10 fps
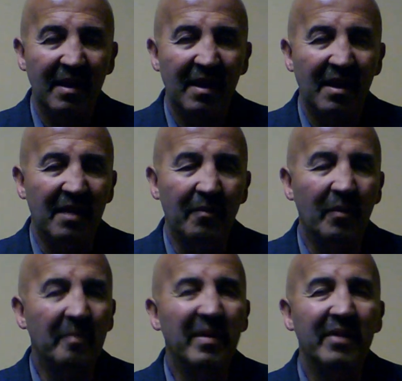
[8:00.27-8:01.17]
it would
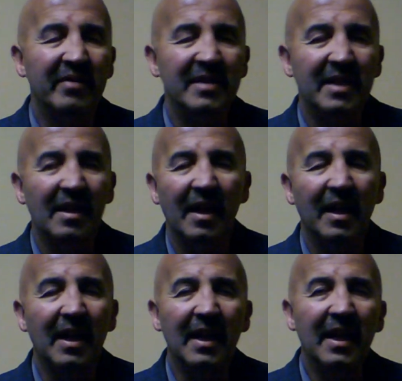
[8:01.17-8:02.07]
be just like a
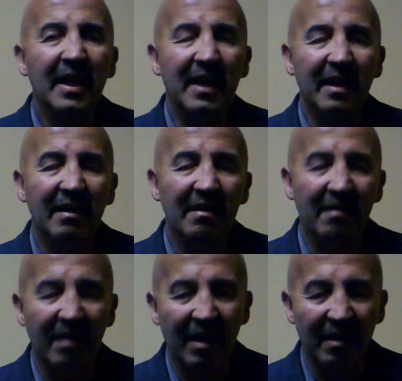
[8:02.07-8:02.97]
linear
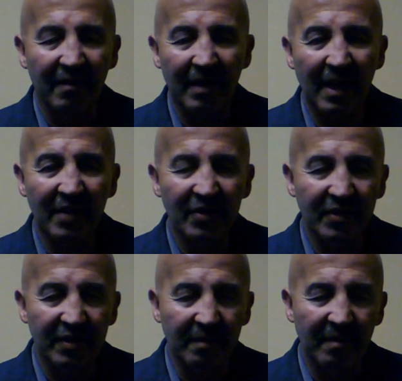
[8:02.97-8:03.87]
relationship.